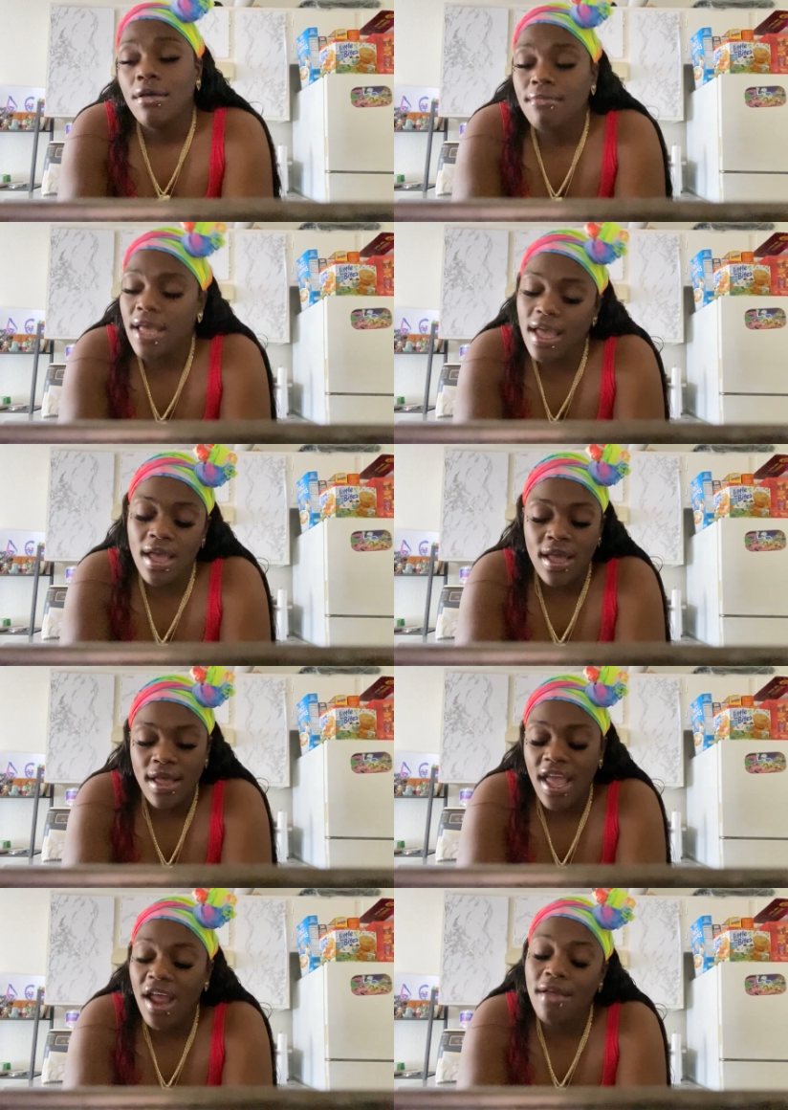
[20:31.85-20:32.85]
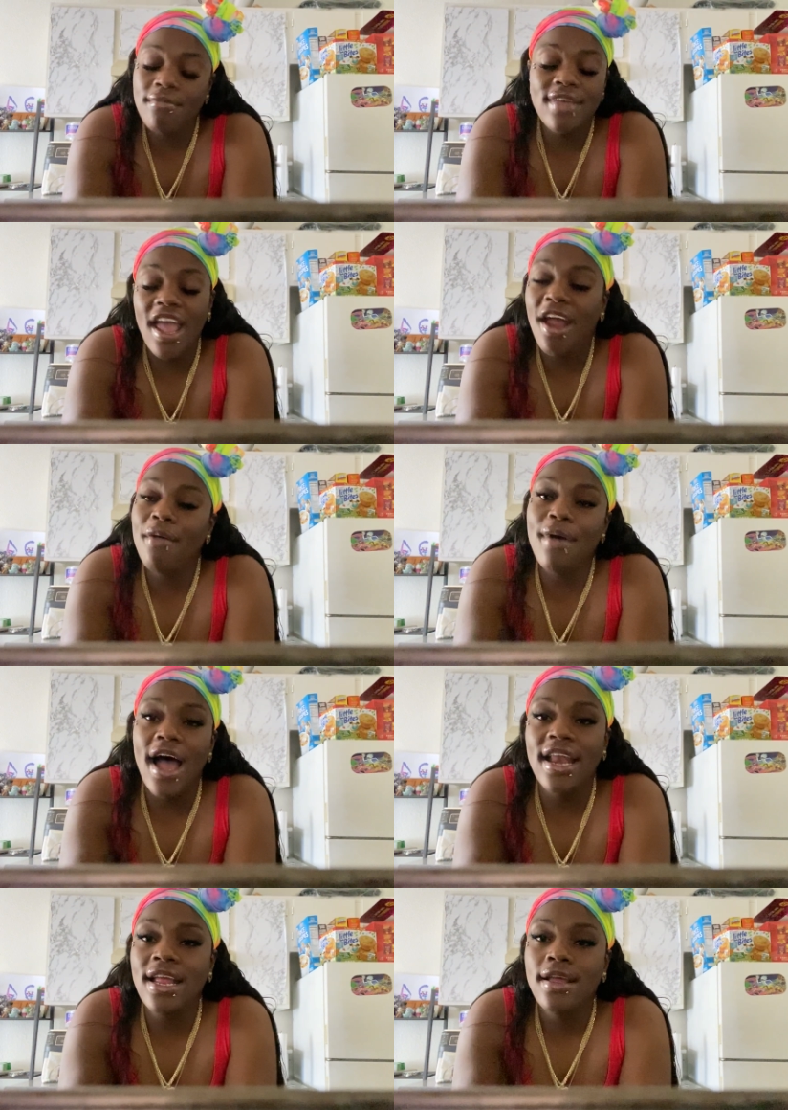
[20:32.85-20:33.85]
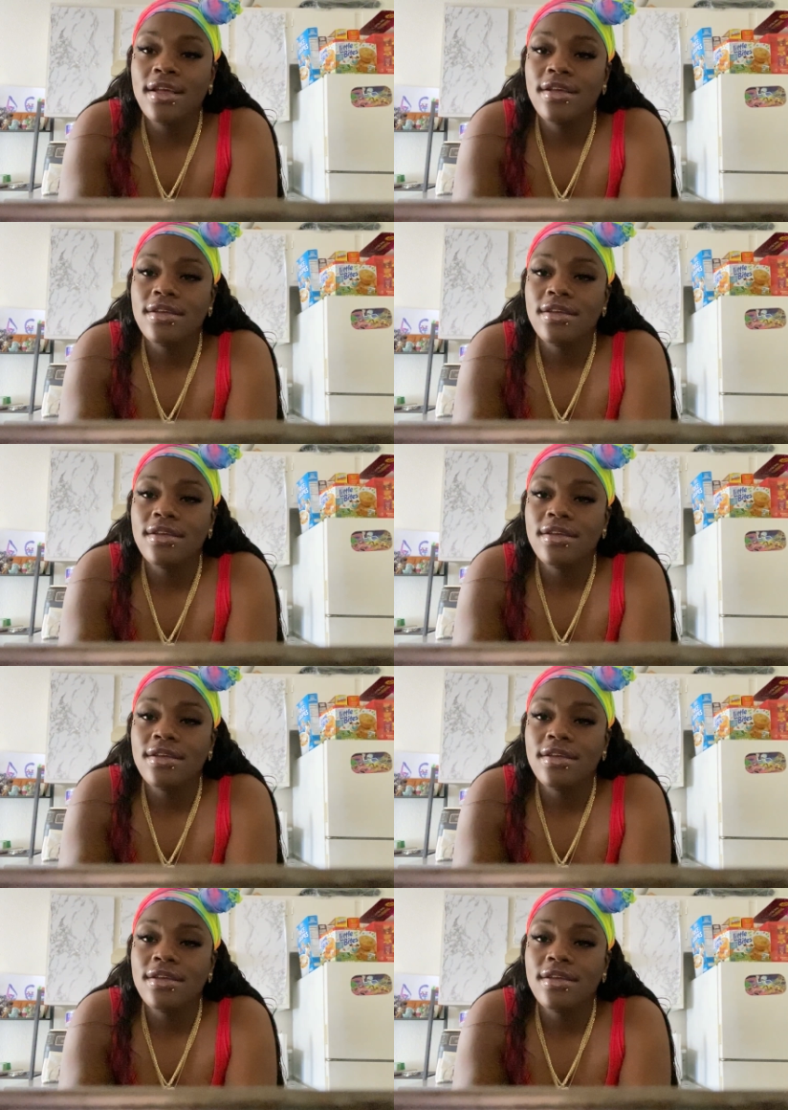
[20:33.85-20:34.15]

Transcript: Man, everybody